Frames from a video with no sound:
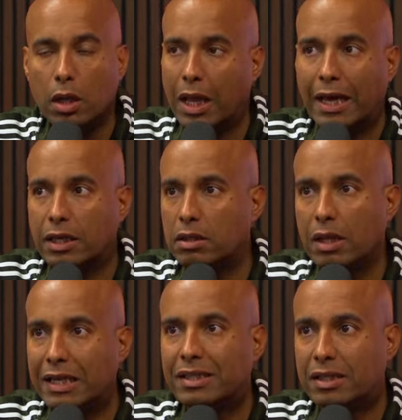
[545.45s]
Like,
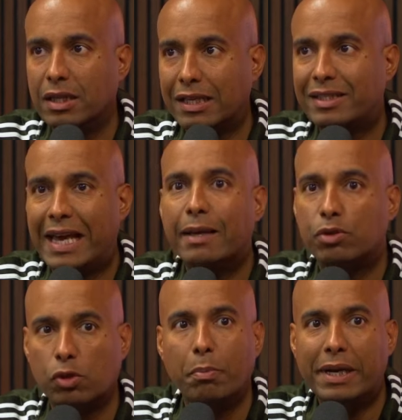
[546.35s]
let's get him
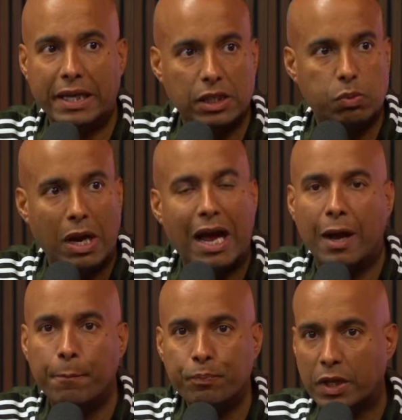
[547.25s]
some minutes
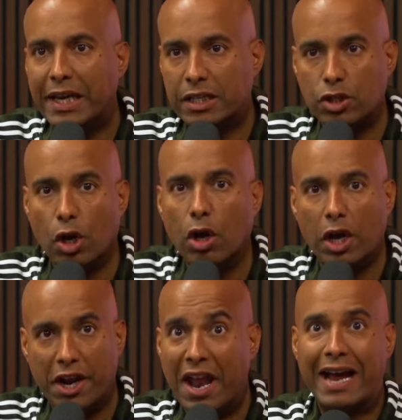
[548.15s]
where it's not
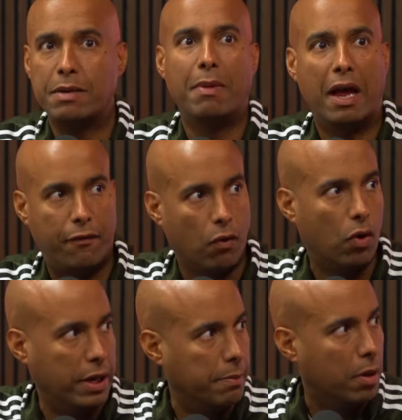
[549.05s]
a nightmare
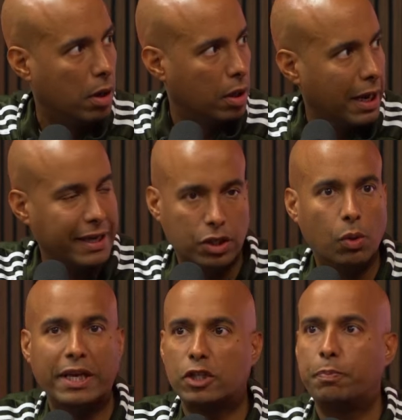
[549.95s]
for him. Like, his
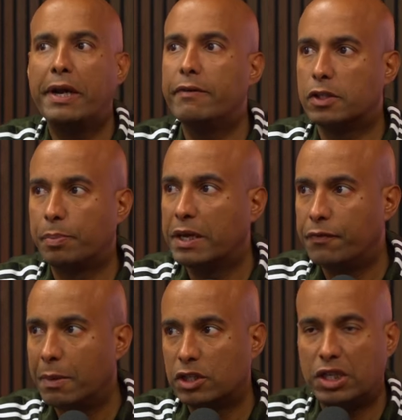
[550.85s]
only experience of playing for
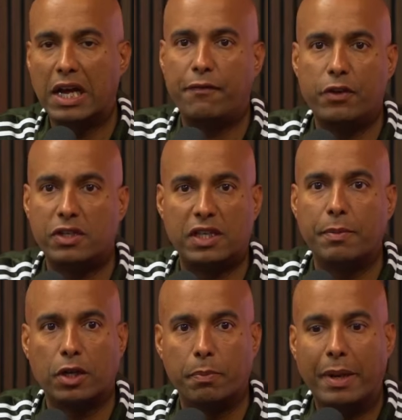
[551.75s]
the Manchester United first team
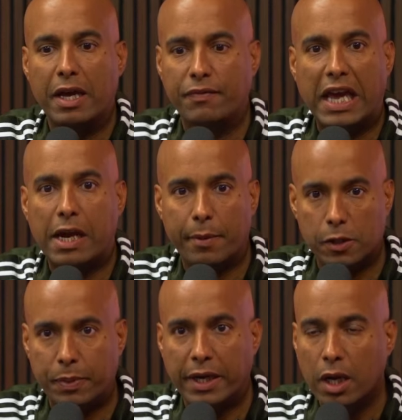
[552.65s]
in a competitive game
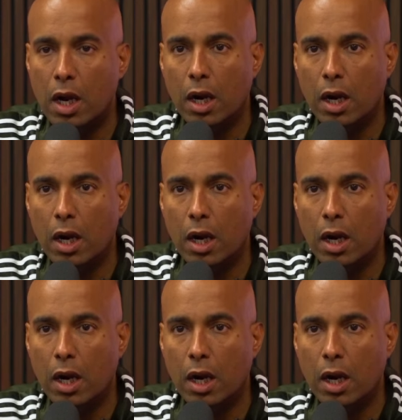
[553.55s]
has been